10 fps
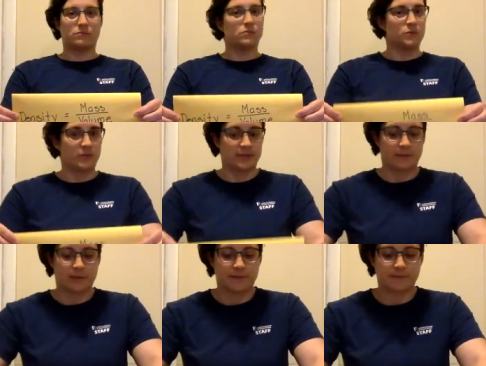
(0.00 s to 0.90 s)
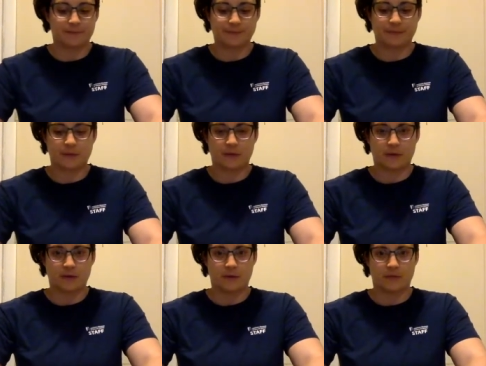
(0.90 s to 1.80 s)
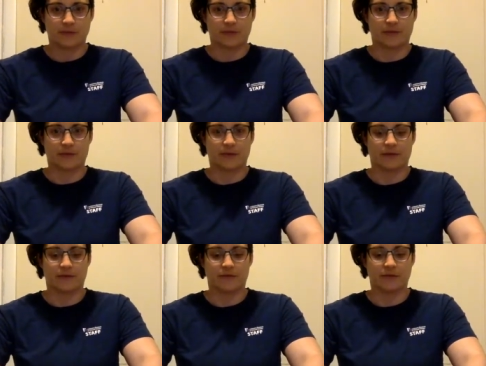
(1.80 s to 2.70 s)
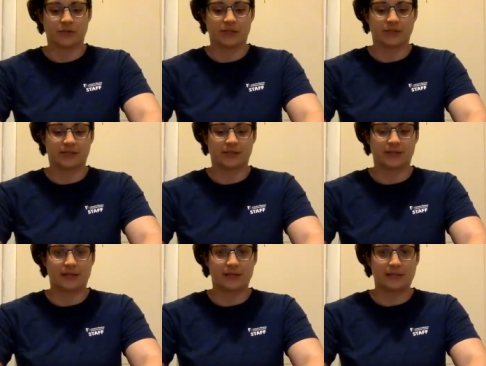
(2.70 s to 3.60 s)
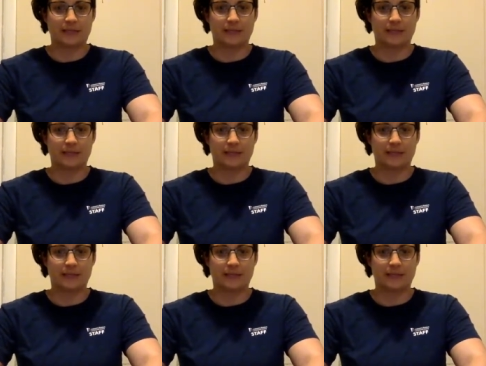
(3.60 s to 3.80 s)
So what does that mean? I'll set that right there for just a second.